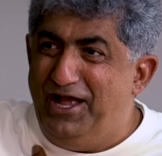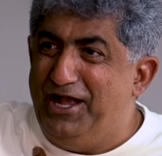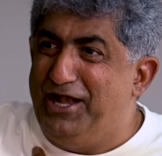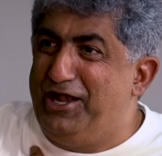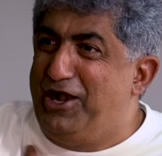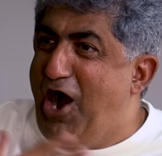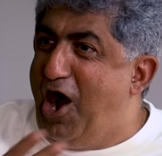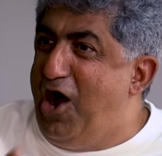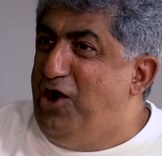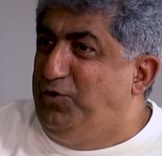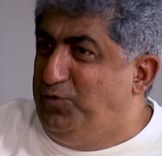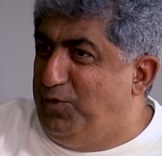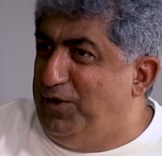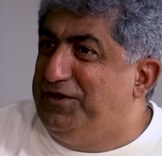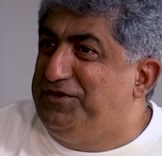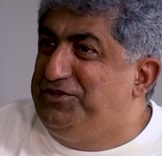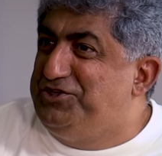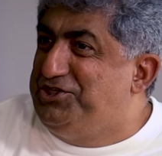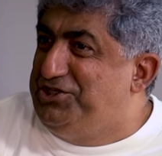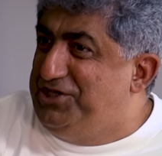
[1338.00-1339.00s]
God
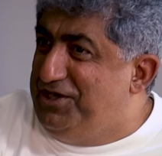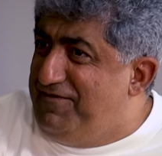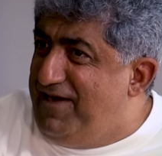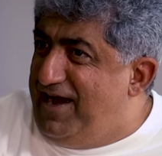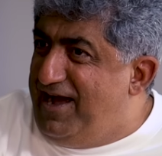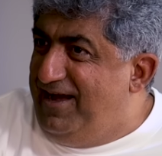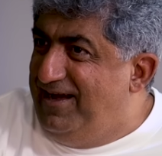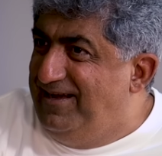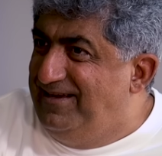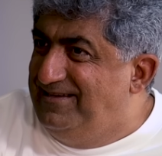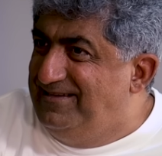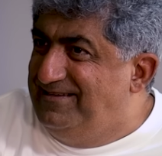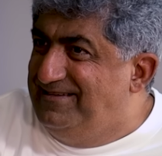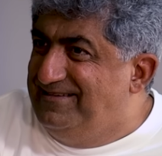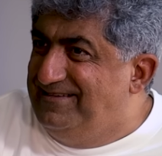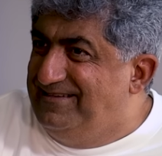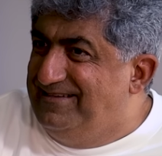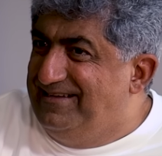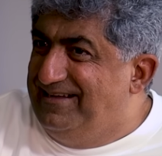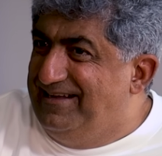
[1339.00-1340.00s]
was Shiva.
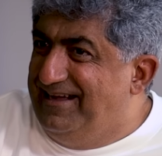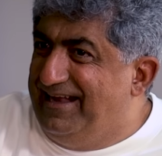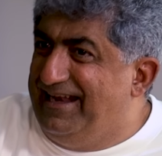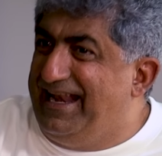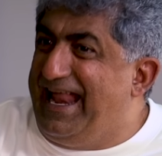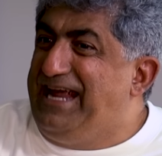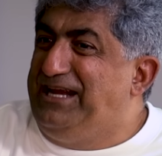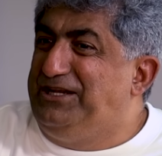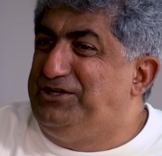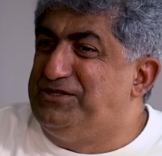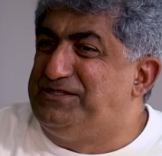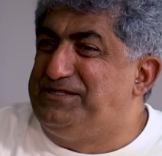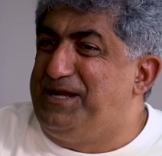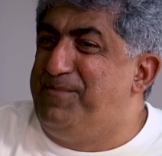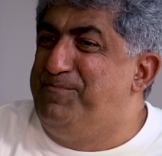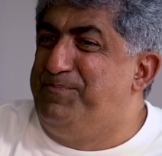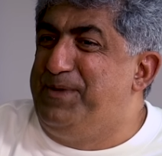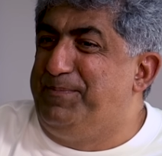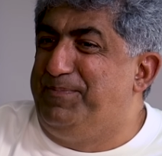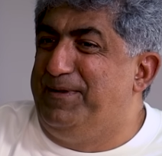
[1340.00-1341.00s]
Like to
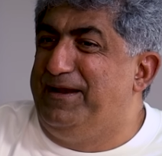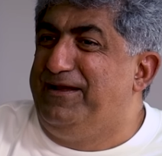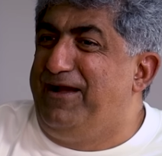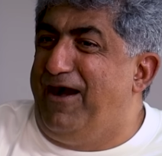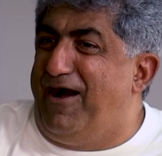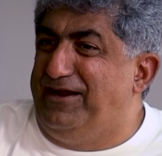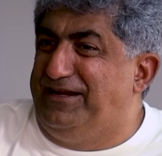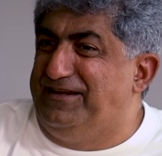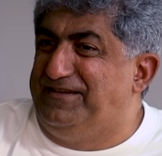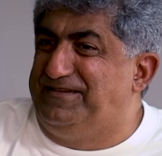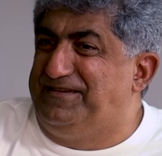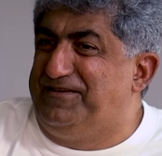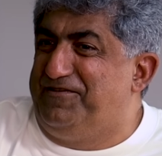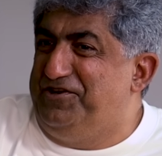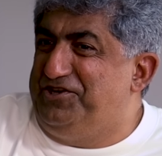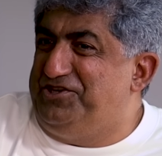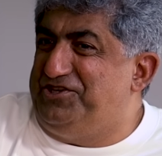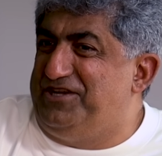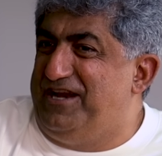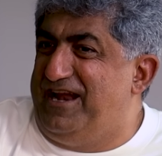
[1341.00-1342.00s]
some people, God is
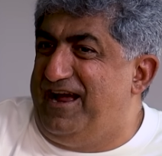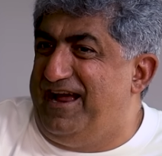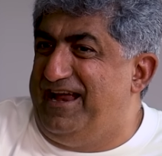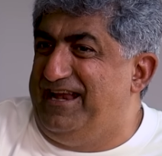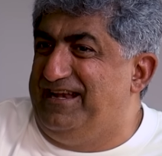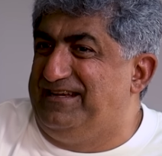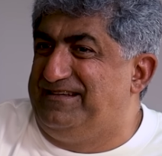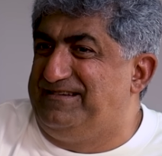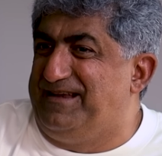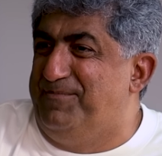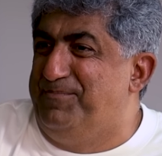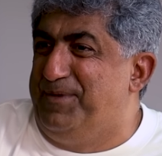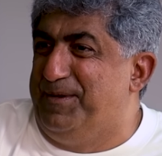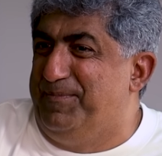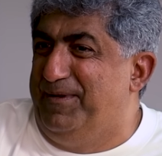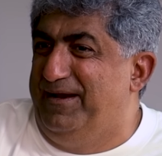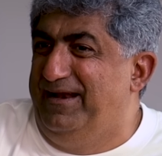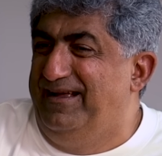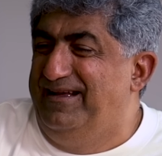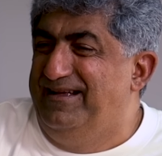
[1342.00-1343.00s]
Krishna, and some
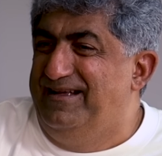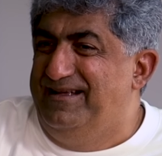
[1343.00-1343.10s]
people...